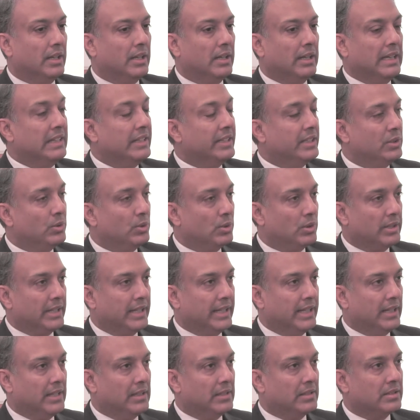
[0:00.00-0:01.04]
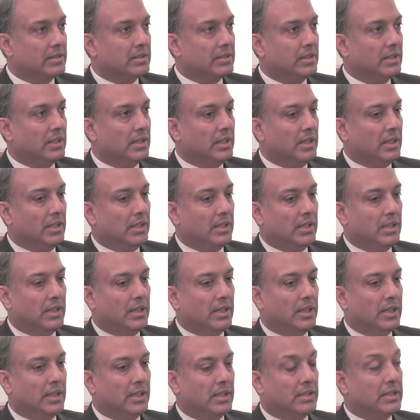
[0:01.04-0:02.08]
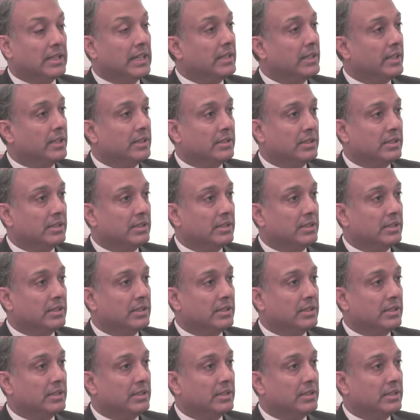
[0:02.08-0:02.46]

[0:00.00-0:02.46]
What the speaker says: Indian Hotels, Tata